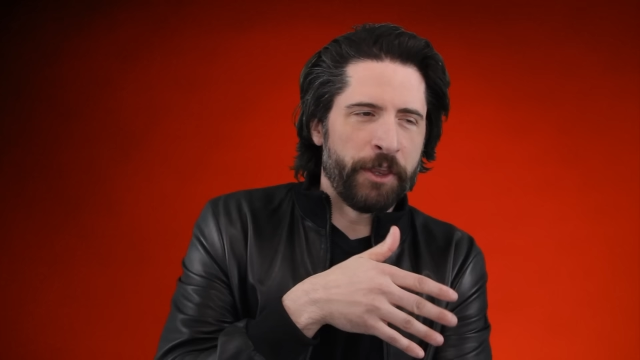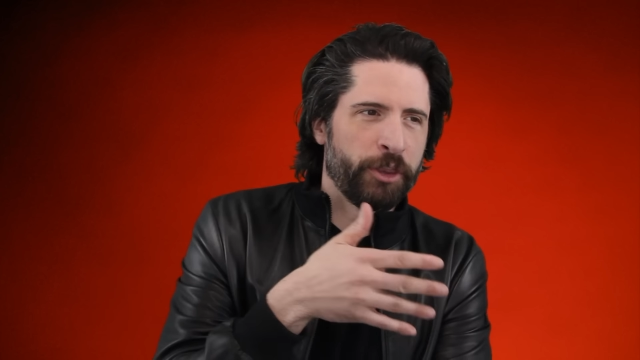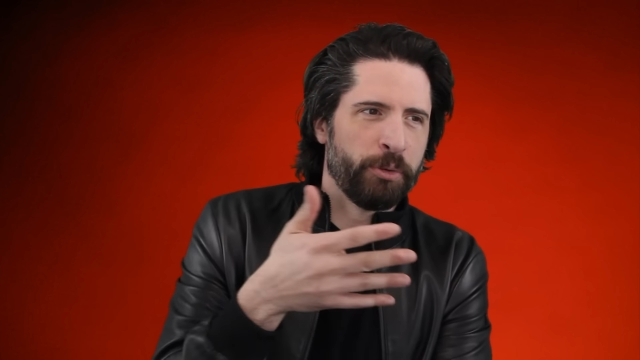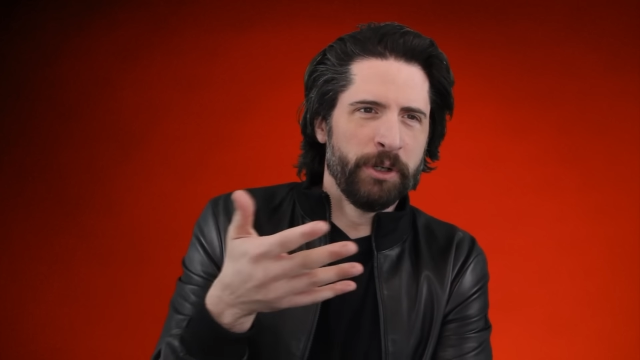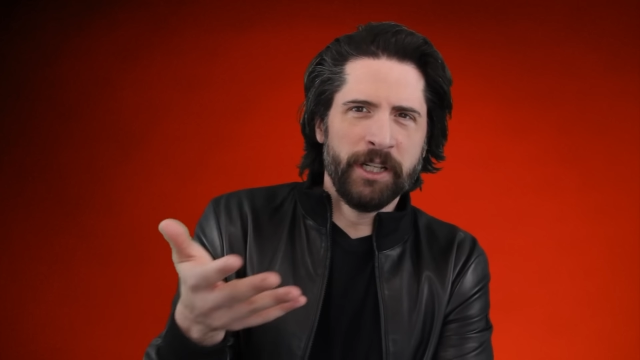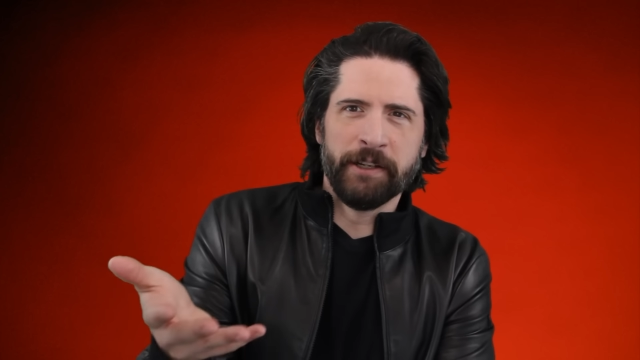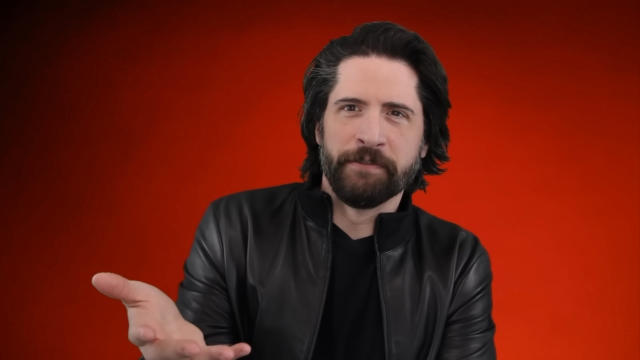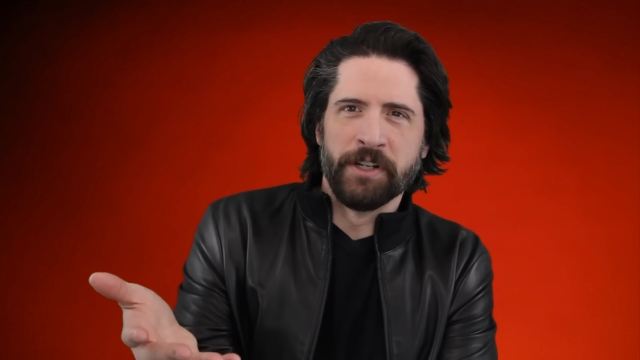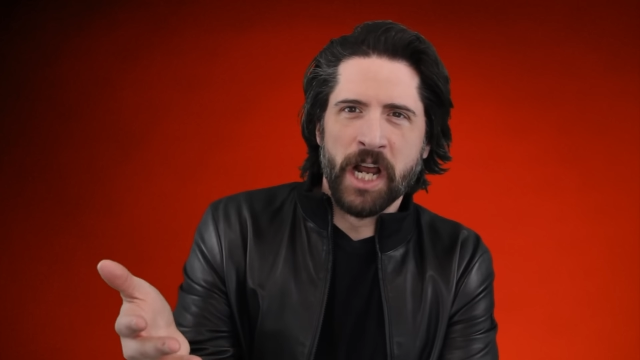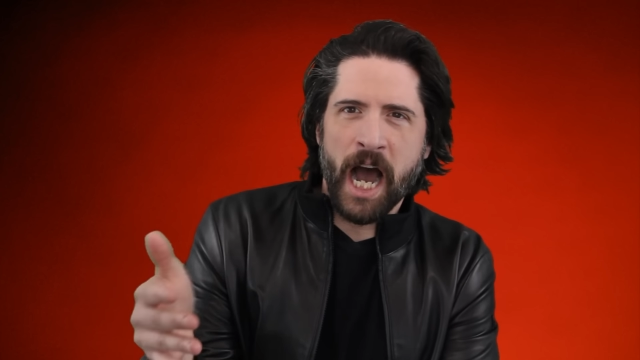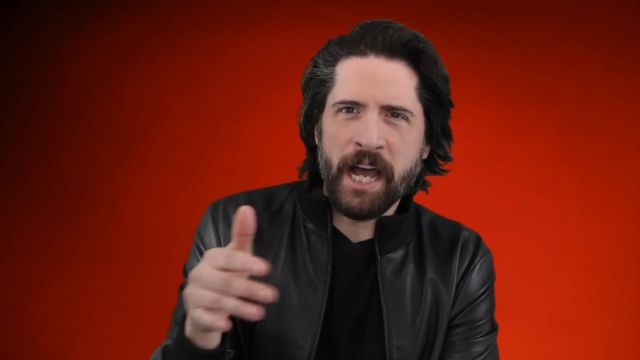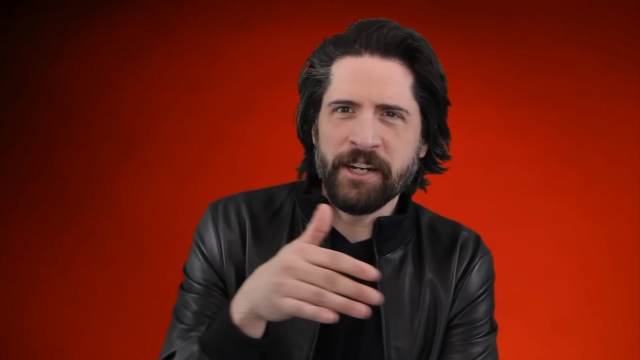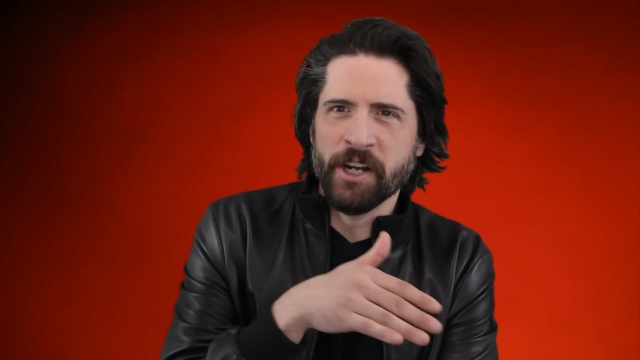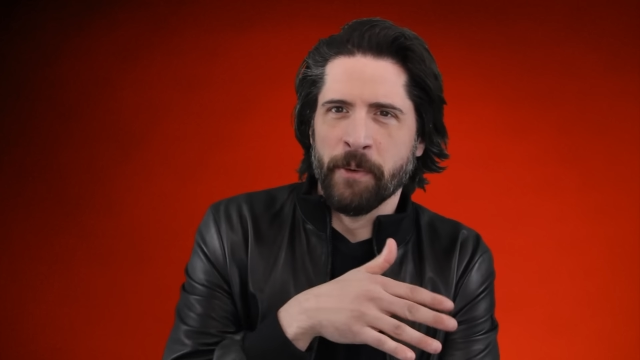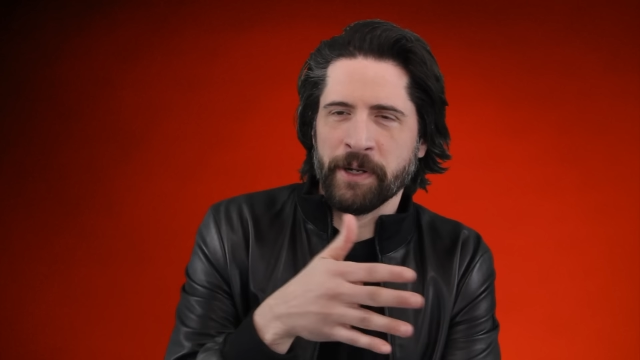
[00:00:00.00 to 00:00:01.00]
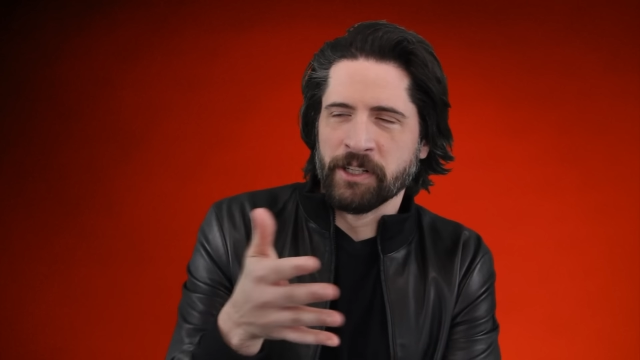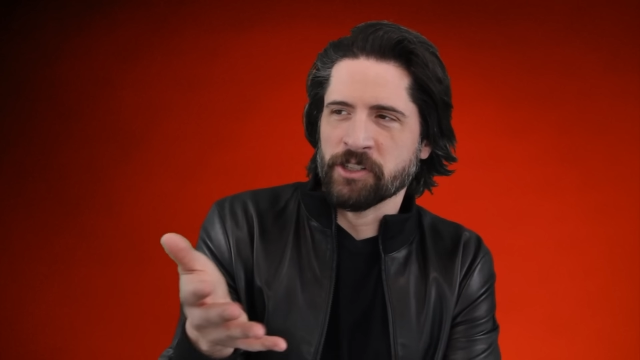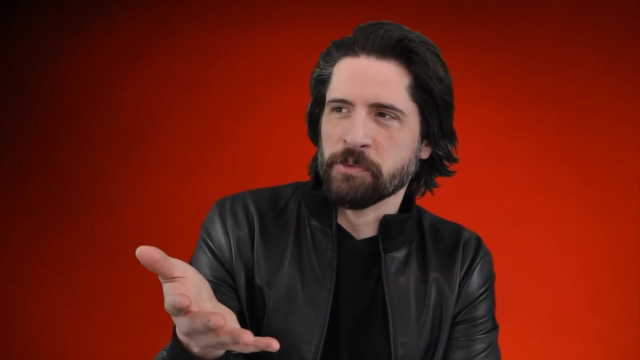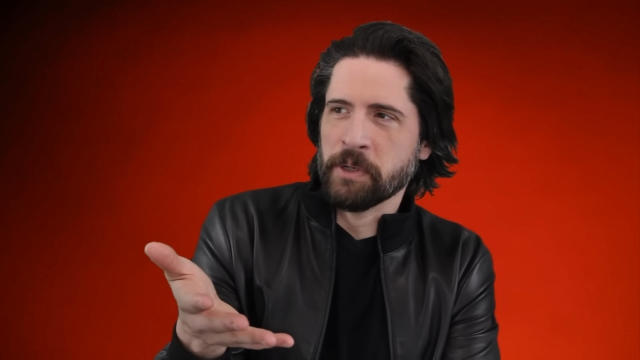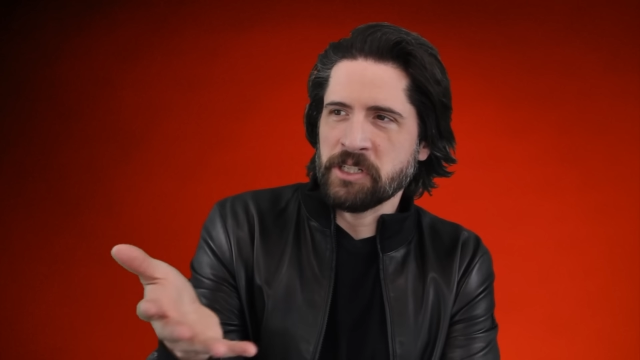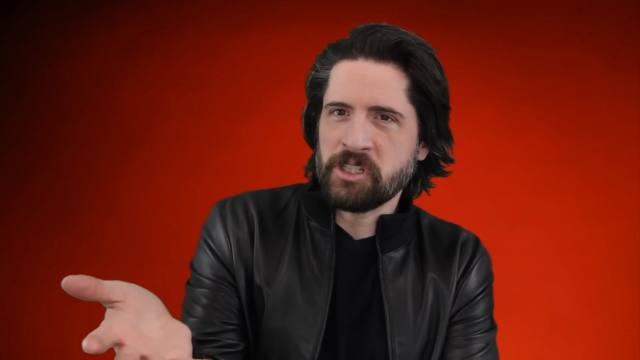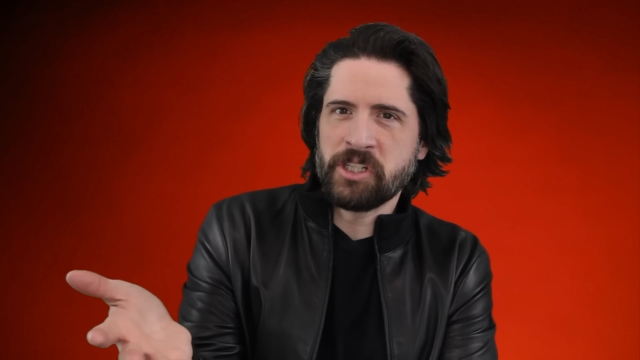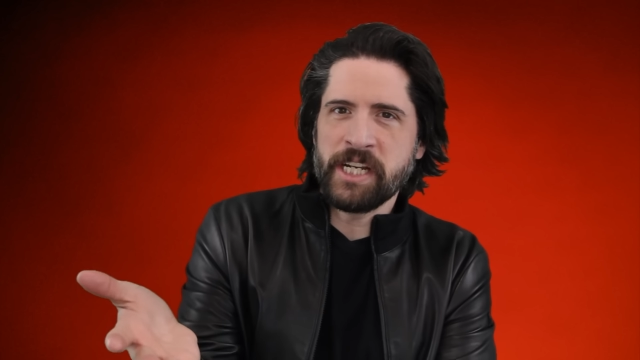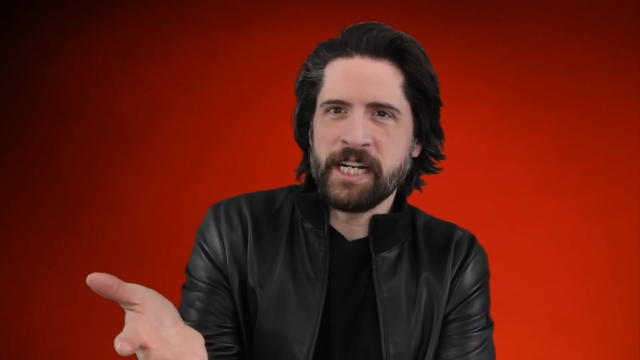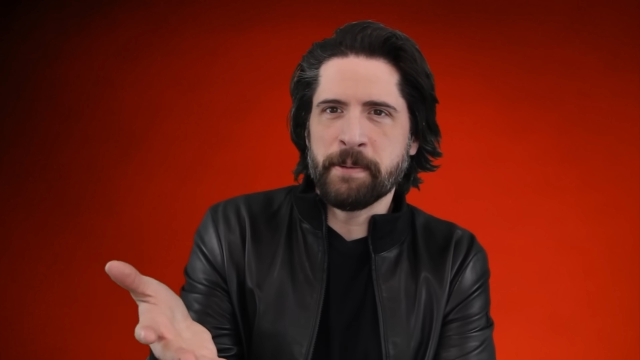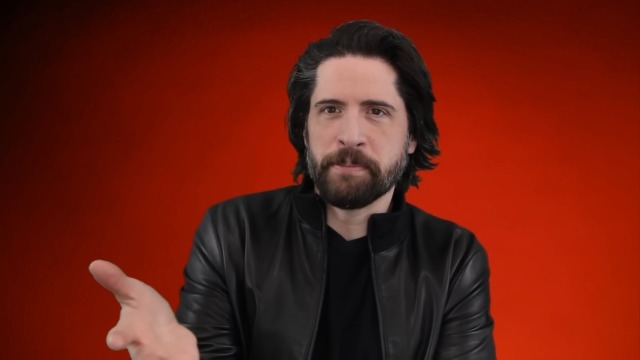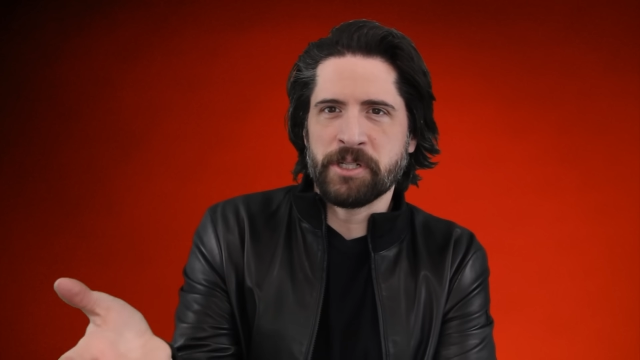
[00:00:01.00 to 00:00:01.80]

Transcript: The thrill of not knowing, there's one scene